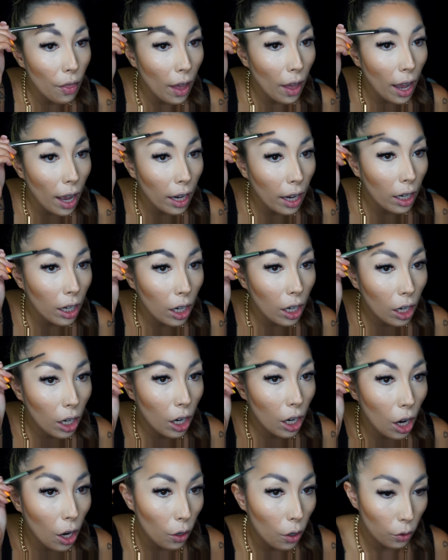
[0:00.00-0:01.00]
that
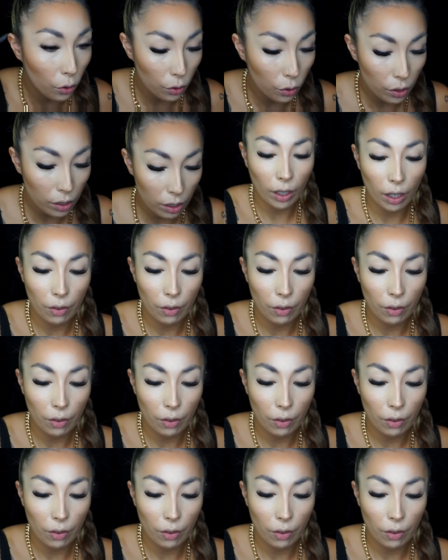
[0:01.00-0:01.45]
goes.